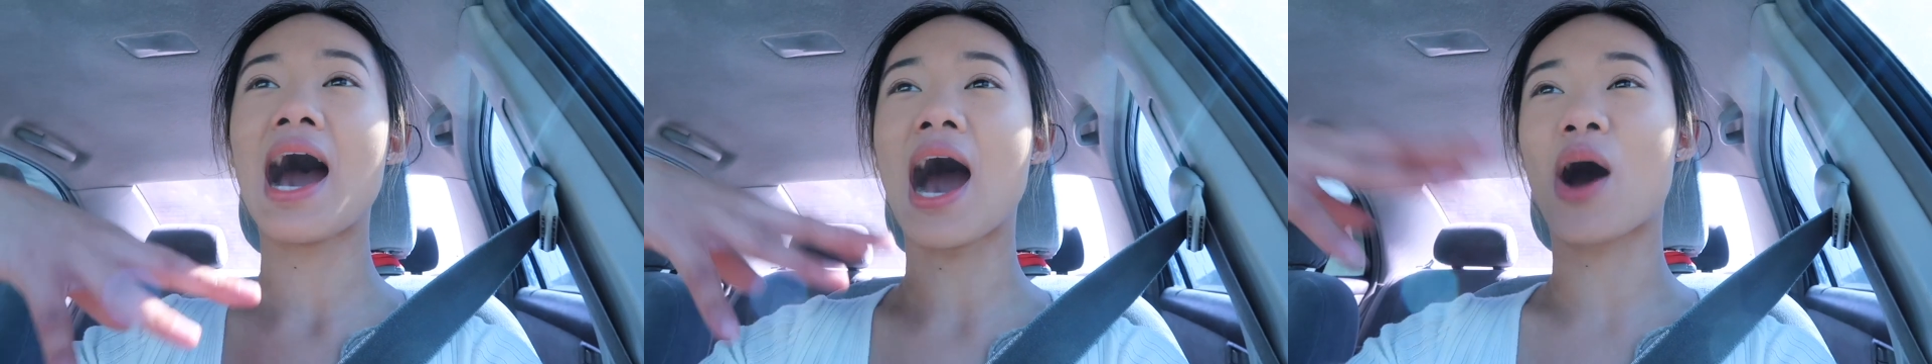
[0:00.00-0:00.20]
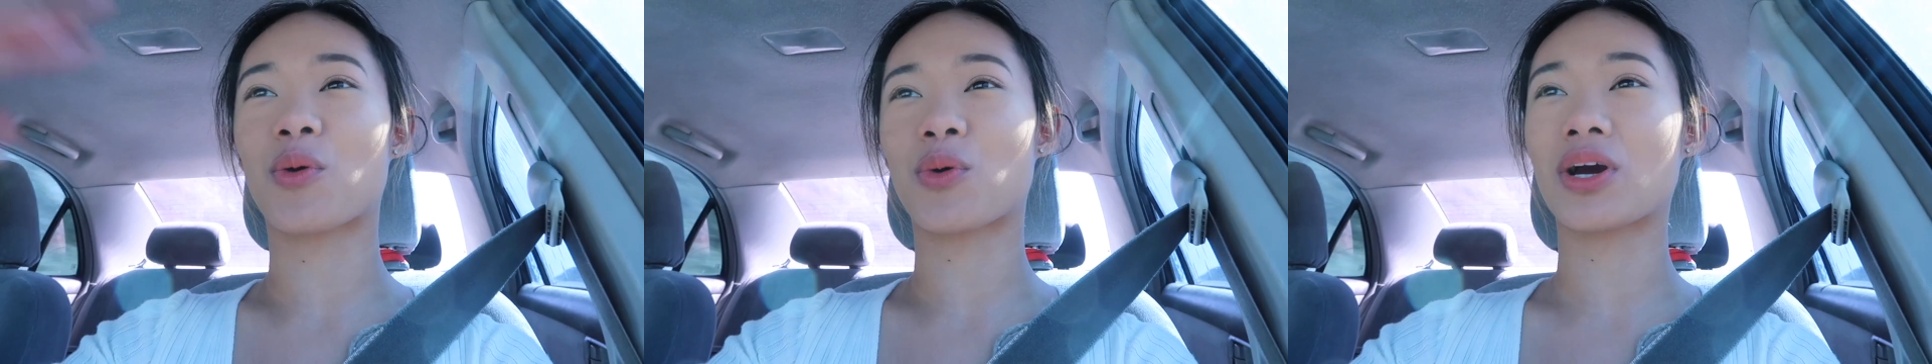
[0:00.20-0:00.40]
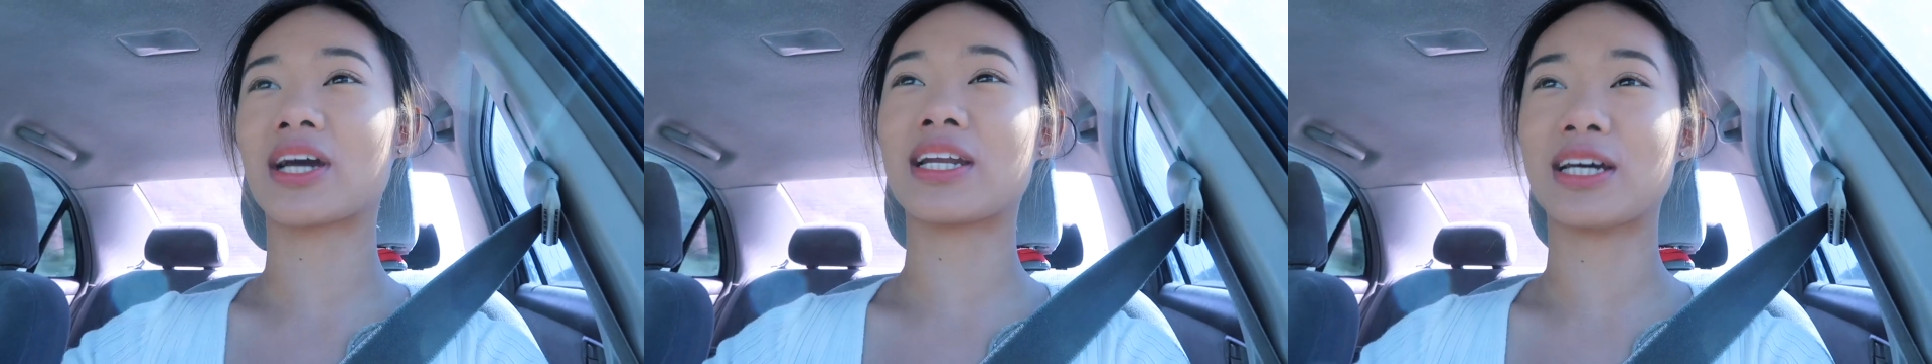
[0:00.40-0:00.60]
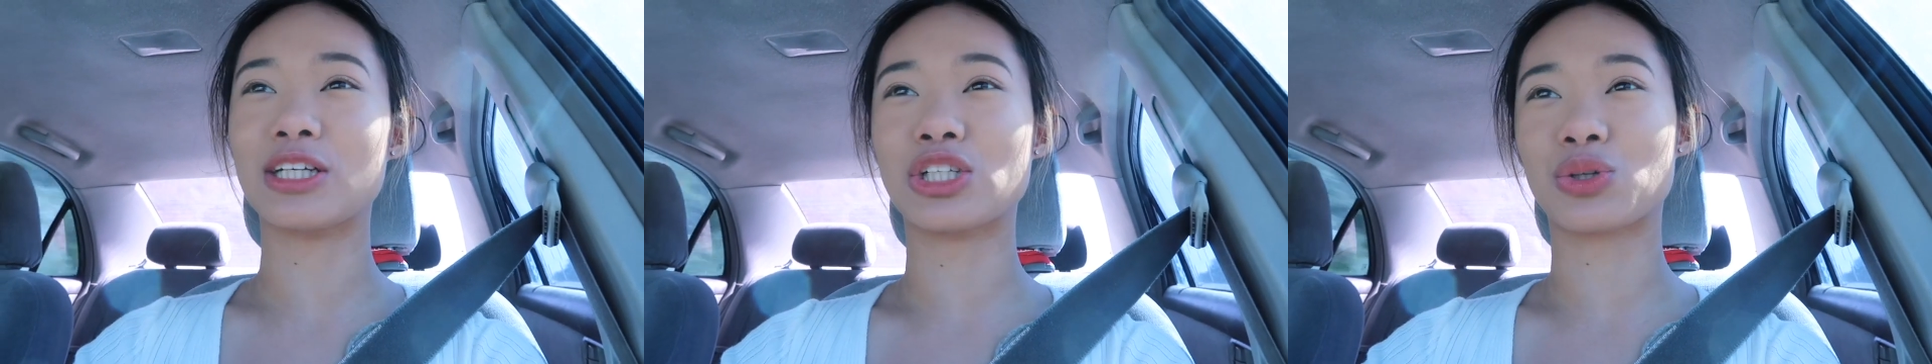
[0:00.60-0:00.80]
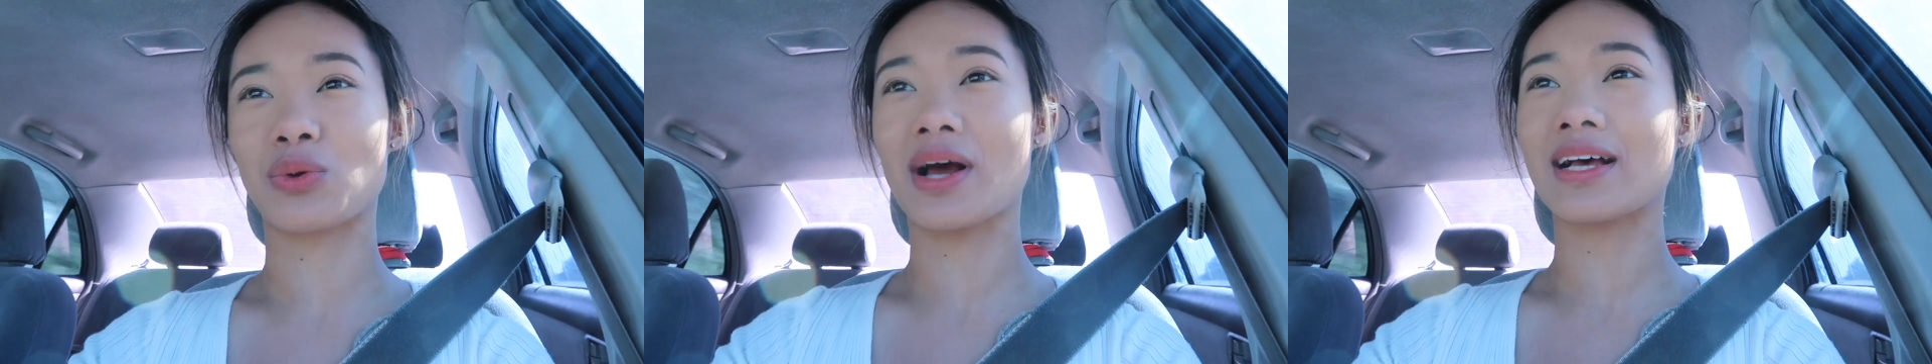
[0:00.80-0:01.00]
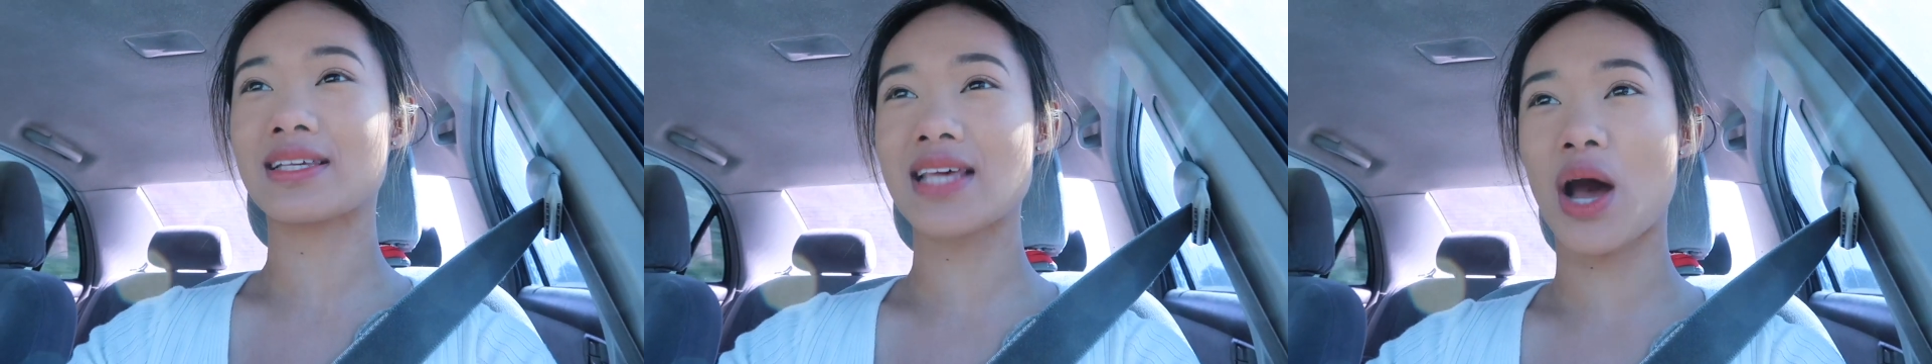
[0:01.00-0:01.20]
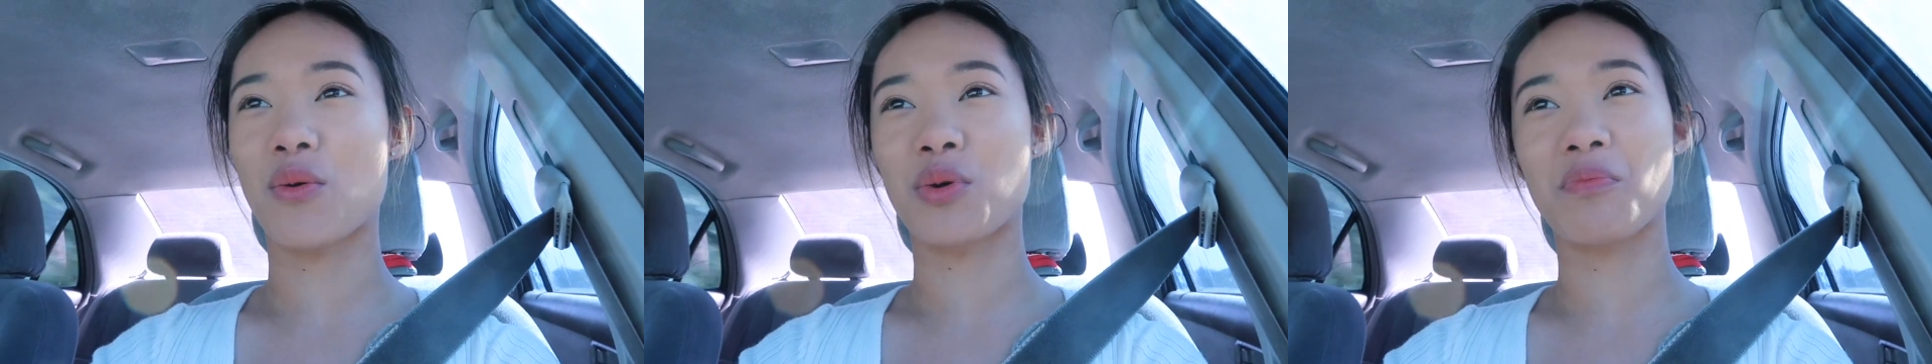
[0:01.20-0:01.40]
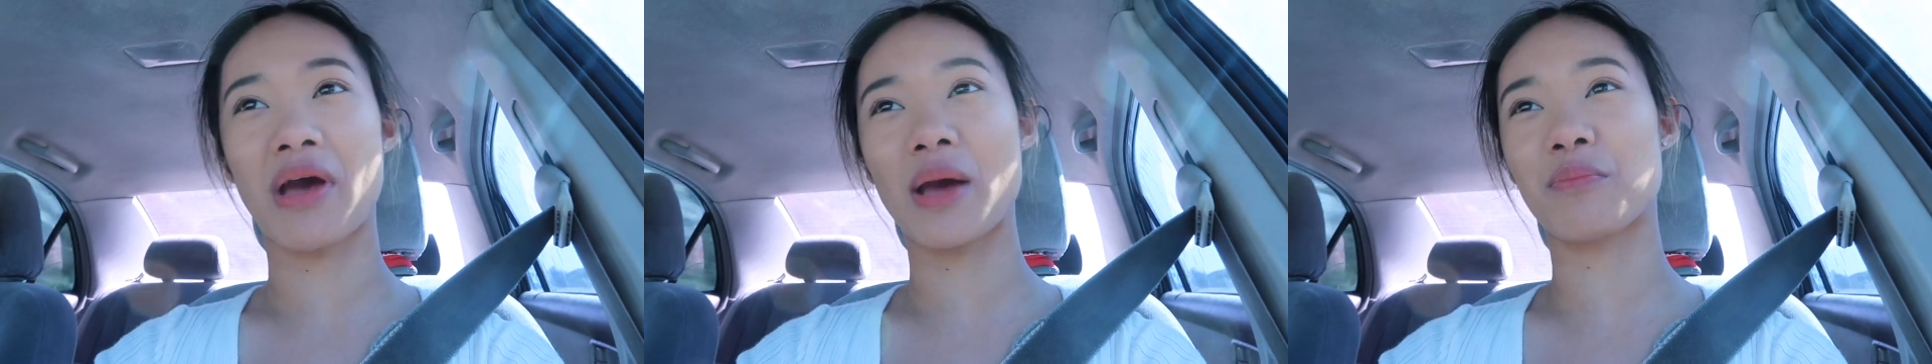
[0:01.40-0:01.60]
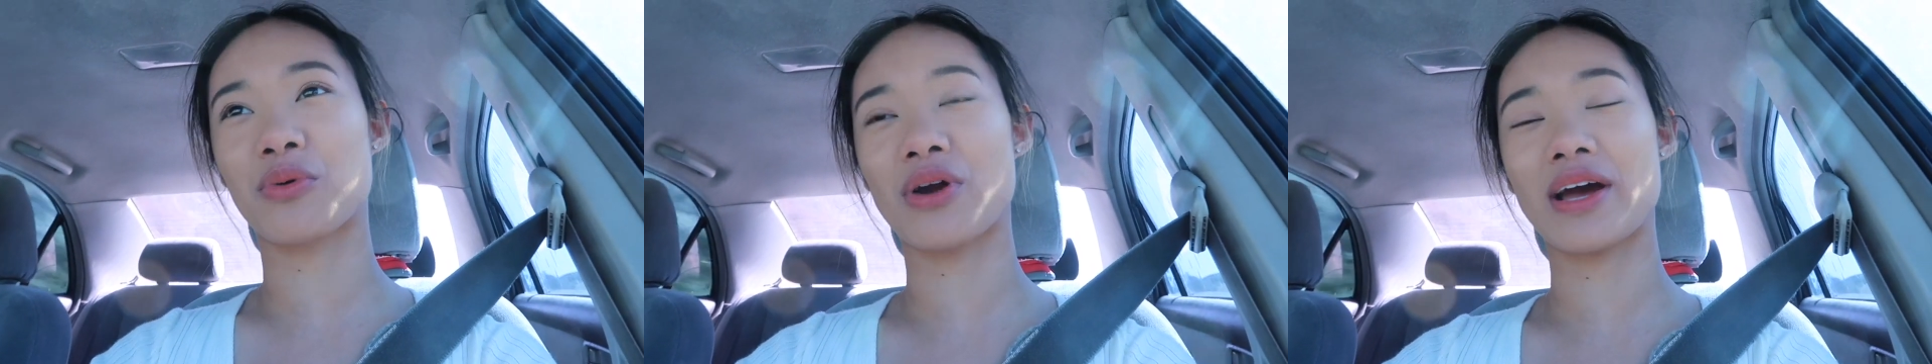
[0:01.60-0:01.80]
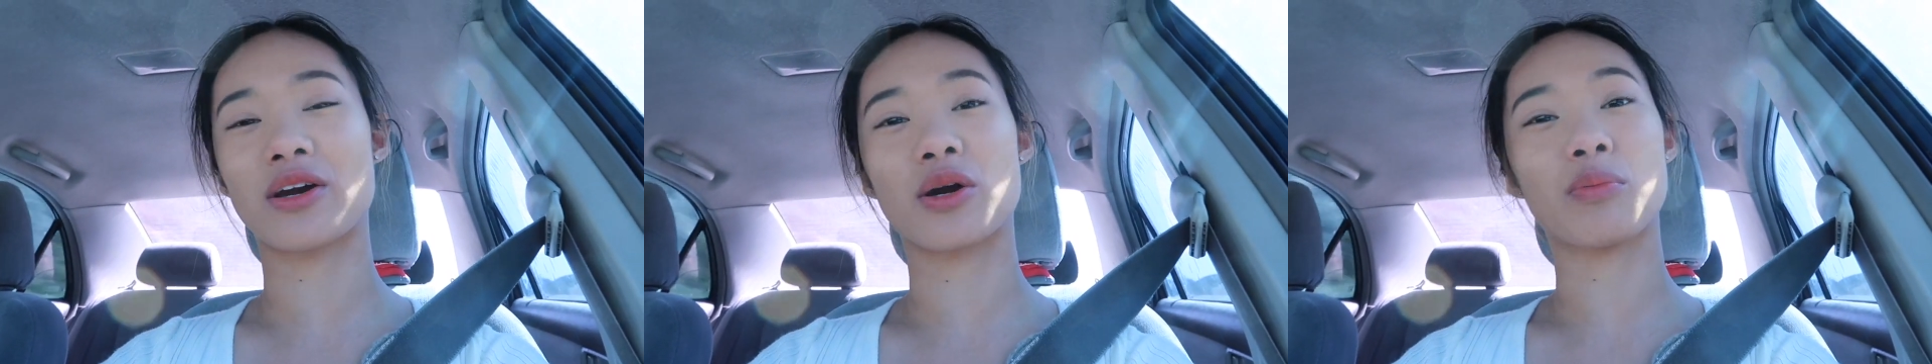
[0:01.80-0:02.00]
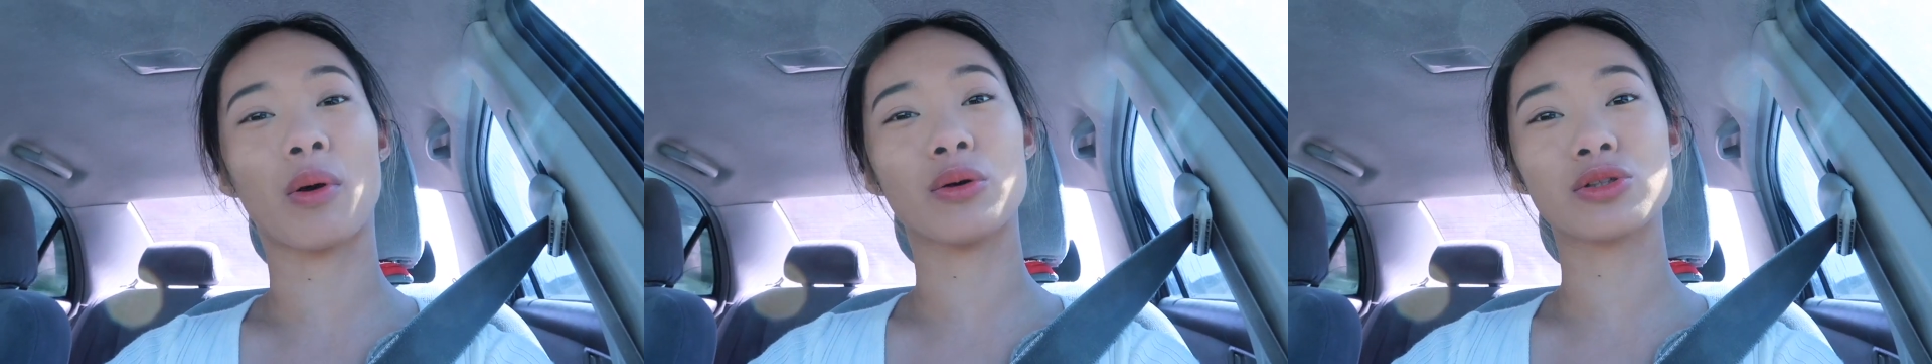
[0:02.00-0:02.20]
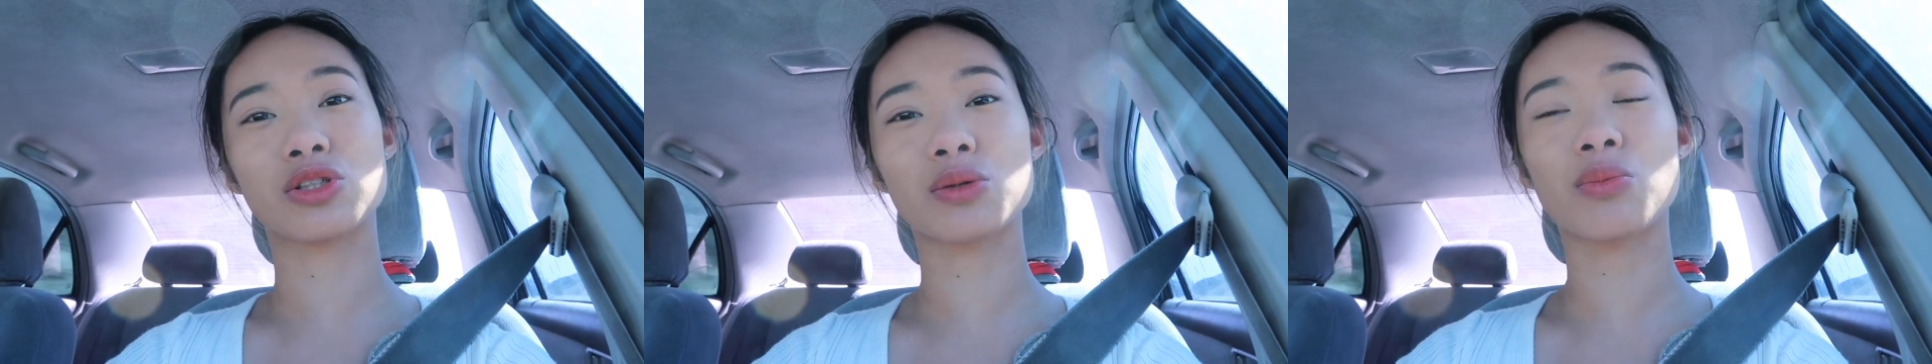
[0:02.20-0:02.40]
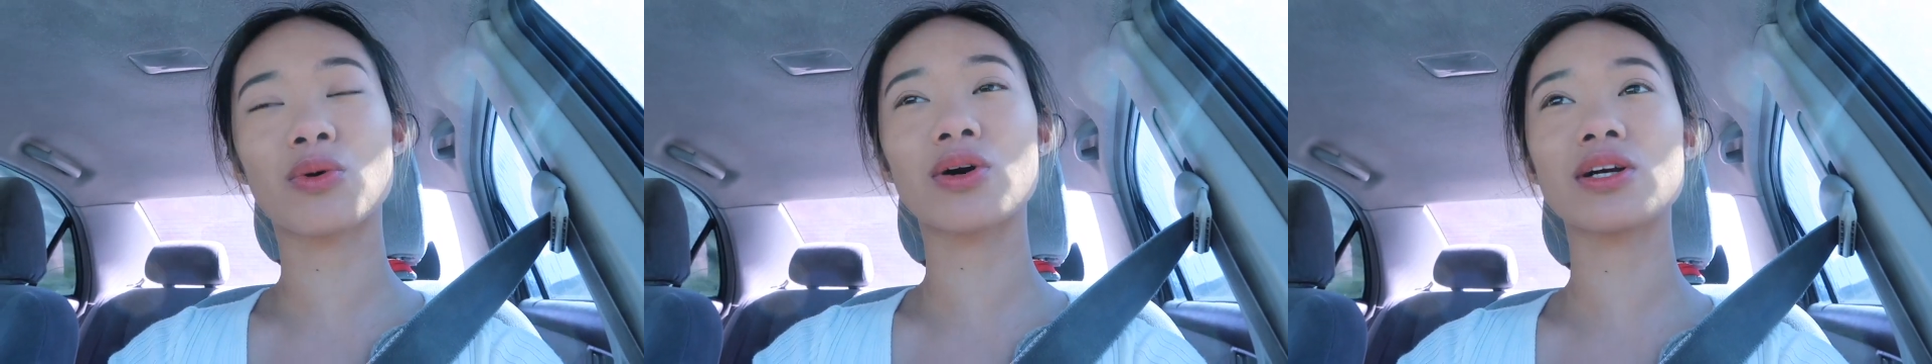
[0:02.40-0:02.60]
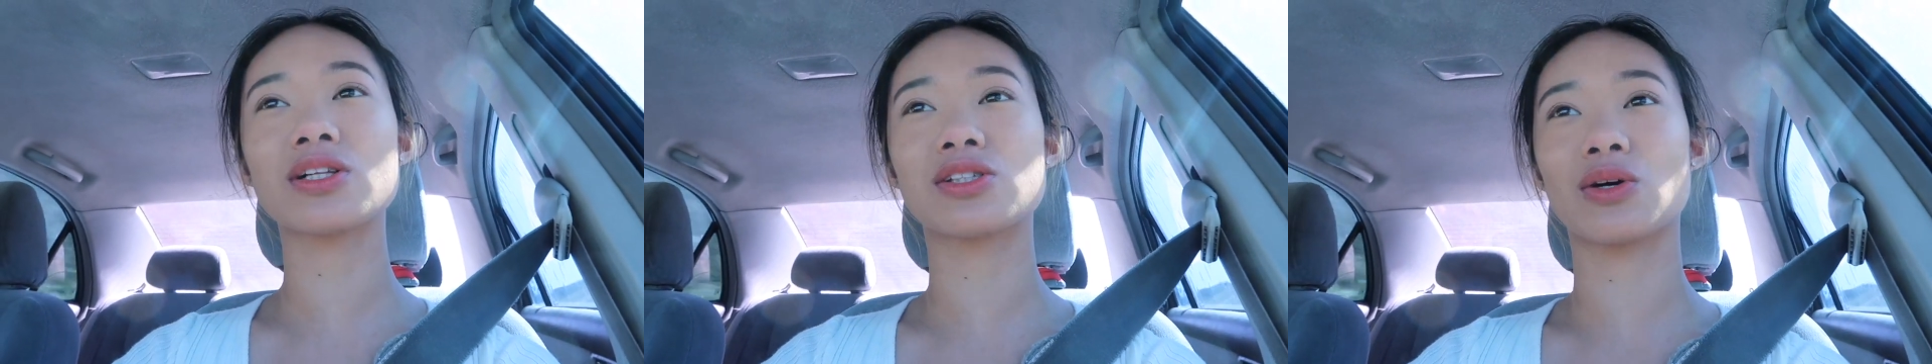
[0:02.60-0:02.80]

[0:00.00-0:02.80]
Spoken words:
how we're gonna address our paper and our poster board.